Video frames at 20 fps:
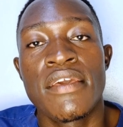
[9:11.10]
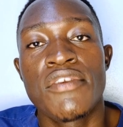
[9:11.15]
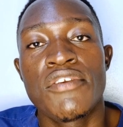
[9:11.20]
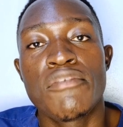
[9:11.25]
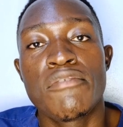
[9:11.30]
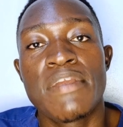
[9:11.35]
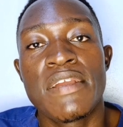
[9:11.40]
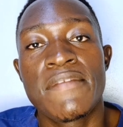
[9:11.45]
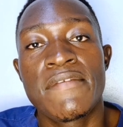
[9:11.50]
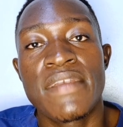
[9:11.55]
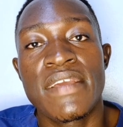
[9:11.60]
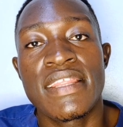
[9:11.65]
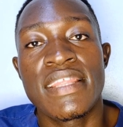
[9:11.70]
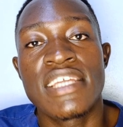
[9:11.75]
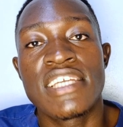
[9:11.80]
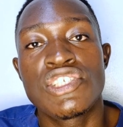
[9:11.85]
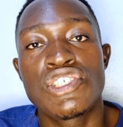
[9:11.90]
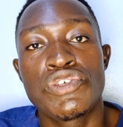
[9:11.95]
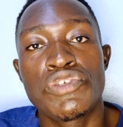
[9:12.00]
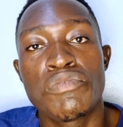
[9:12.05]
you might find
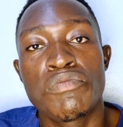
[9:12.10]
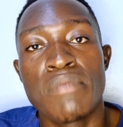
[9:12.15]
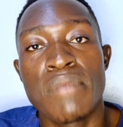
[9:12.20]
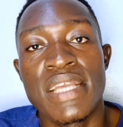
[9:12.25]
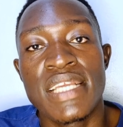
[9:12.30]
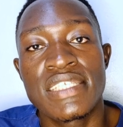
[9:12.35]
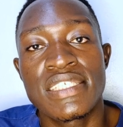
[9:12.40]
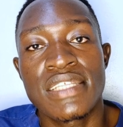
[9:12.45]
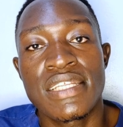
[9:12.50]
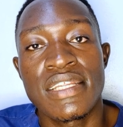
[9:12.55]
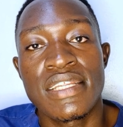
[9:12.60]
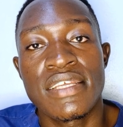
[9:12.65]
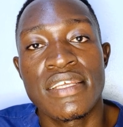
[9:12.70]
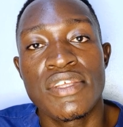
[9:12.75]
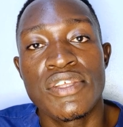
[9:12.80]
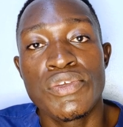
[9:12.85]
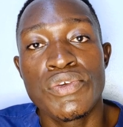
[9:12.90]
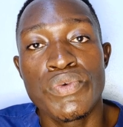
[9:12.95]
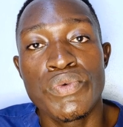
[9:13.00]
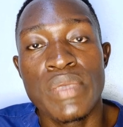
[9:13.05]
that
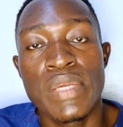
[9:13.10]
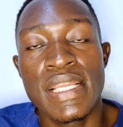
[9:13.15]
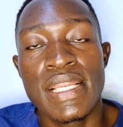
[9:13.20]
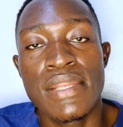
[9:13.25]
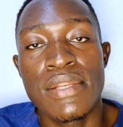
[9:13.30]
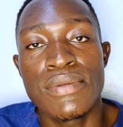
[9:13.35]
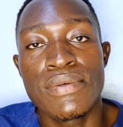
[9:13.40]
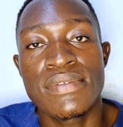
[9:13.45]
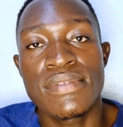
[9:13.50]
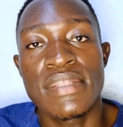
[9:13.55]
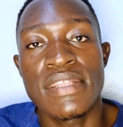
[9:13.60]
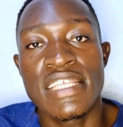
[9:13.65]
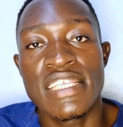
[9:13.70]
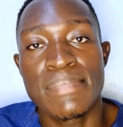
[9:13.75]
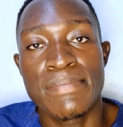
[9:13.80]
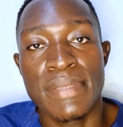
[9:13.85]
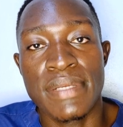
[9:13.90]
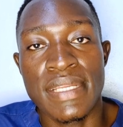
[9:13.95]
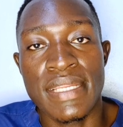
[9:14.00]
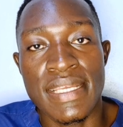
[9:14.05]
you will lose this
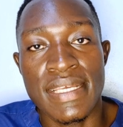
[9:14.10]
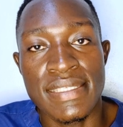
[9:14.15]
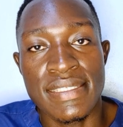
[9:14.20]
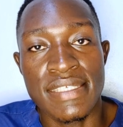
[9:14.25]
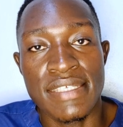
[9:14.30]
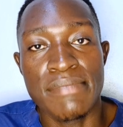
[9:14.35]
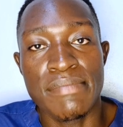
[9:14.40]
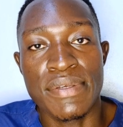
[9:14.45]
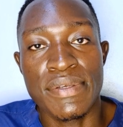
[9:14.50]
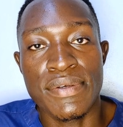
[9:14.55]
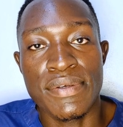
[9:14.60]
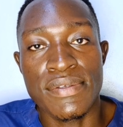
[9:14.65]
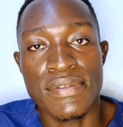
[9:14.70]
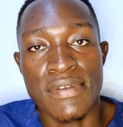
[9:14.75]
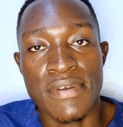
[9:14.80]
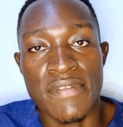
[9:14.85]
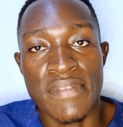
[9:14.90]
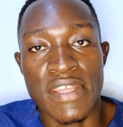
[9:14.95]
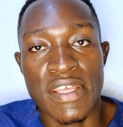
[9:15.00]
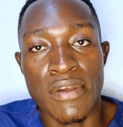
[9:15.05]
pregnancy
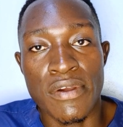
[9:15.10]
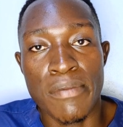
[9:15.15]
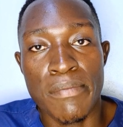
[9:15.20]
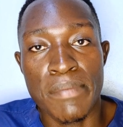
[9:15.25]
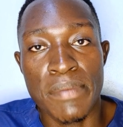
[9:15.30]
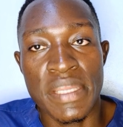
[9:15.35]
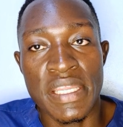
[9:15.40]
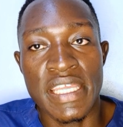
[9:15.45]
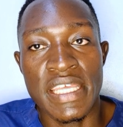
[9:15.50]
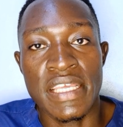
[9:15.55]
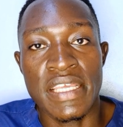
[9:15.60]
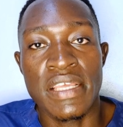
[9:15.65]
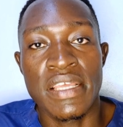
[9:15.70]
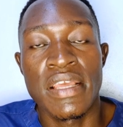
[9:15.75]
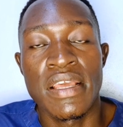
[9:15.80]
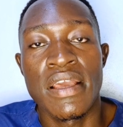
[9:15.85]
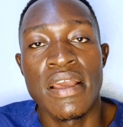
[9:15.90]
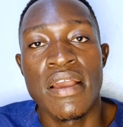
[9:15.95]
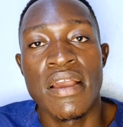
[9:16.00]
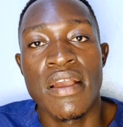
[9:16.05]
because of the opening
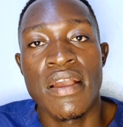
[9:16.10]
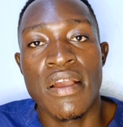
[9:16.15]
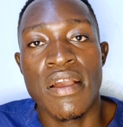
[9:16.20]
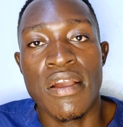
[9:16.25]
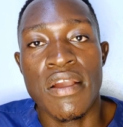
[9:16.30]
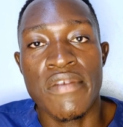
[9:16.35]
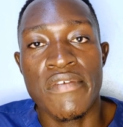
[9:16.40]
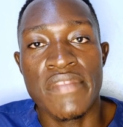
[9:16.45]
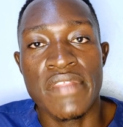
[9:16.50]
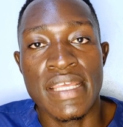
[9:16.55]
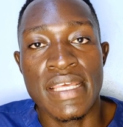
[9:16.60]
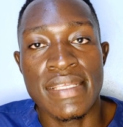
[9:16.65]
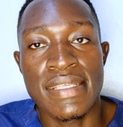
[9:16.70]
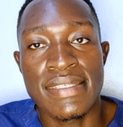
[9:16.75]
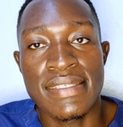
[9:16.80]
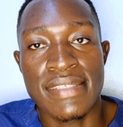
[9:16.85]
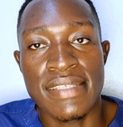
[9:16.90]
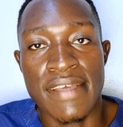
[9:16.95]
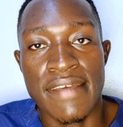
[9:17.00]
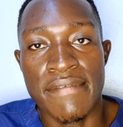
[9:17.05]
of the
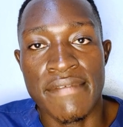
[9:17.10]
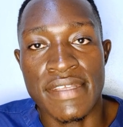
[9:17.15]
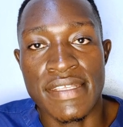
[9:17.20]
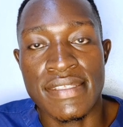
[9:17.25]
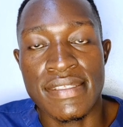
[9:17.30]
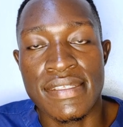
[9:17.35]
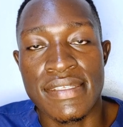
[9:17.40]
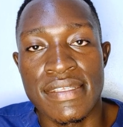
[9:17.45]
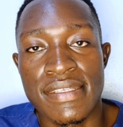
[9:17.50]
cervix.